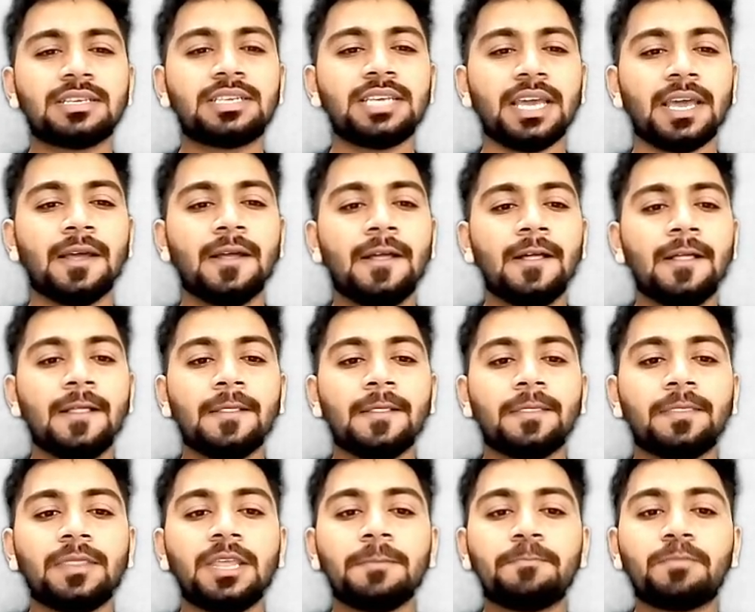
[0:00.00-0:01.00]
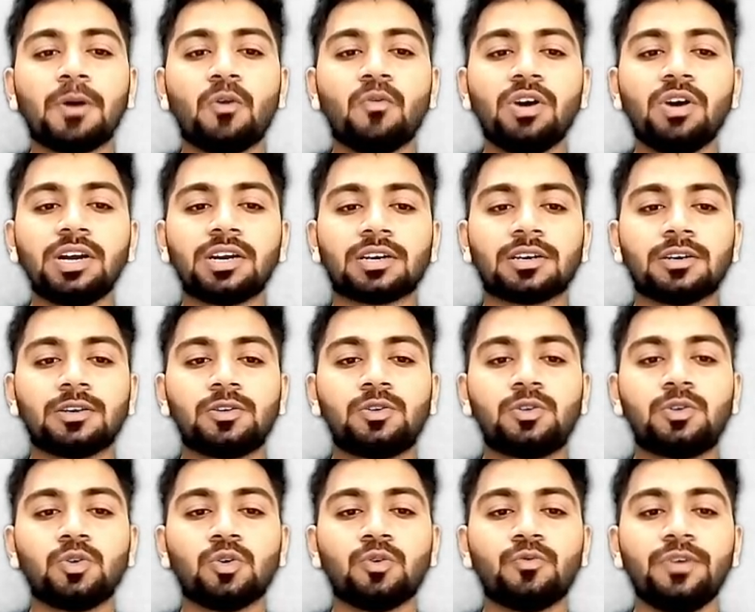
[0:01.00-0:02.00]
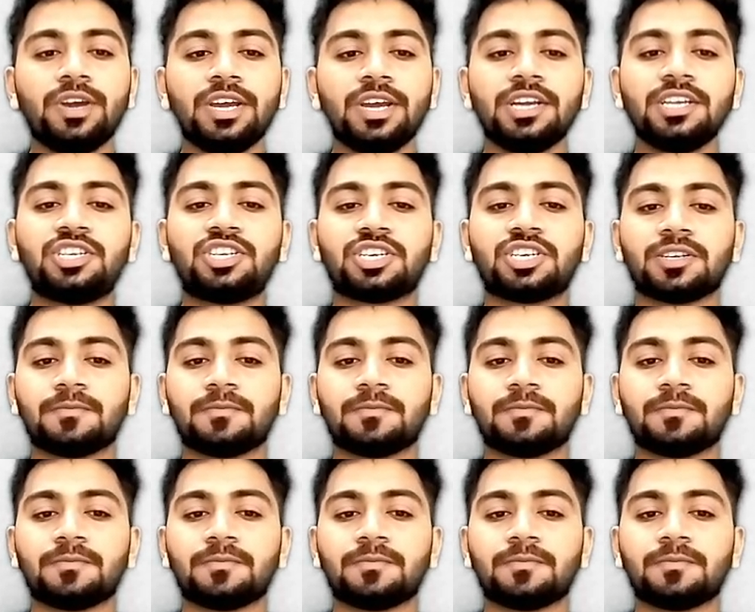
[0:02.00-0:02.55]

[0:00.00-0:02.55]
See, the power to which